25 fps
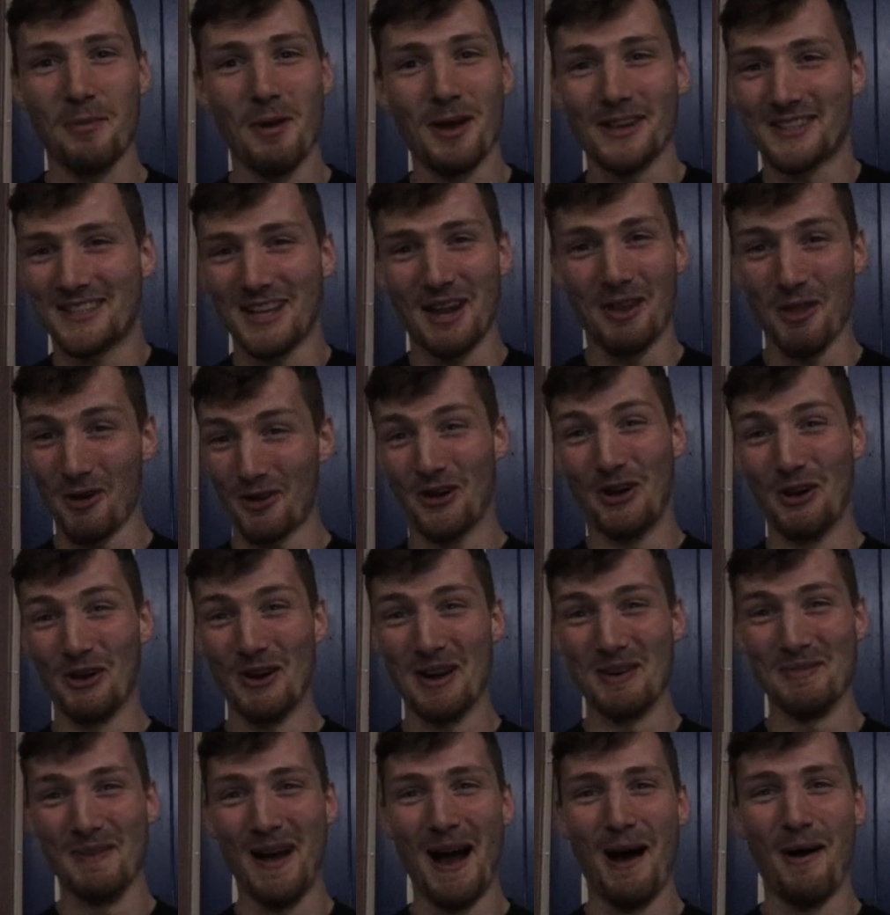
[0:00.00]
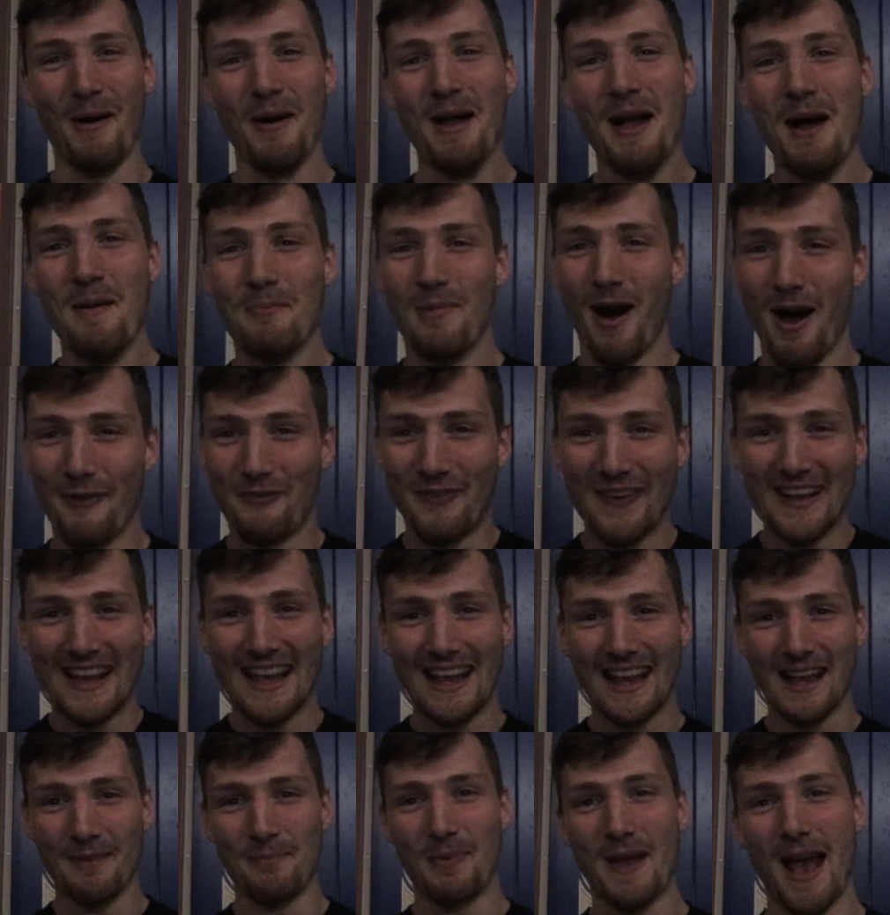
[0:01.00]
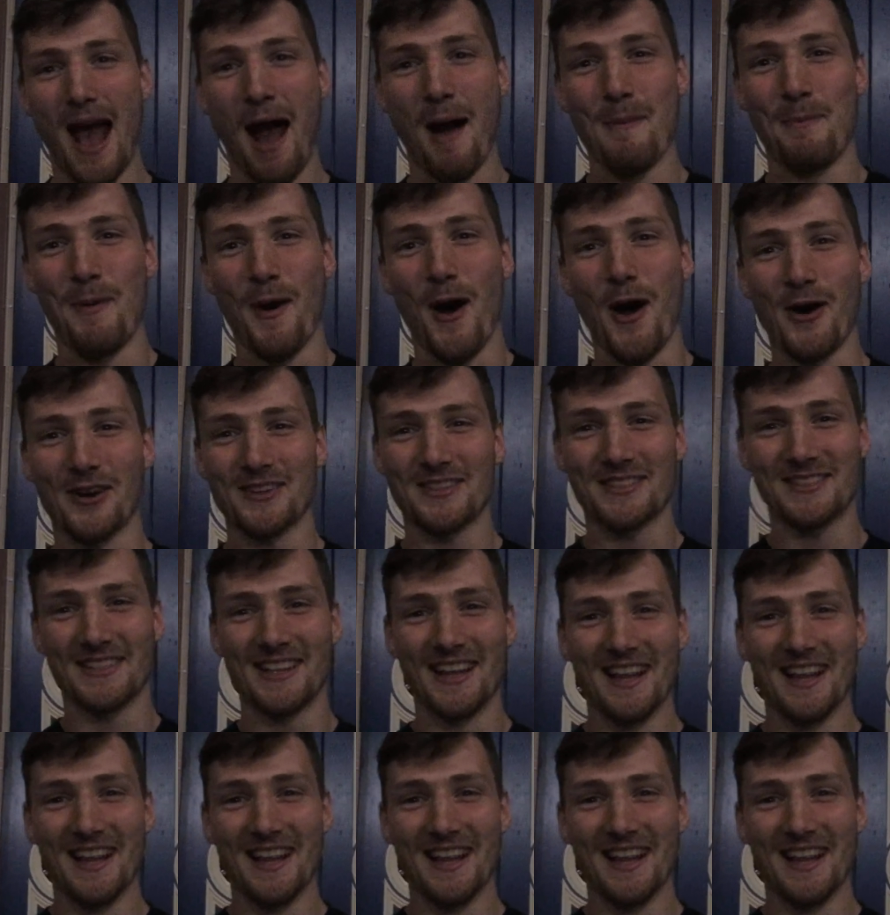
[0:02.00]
I'm not calling him out, but I think he could be out of box.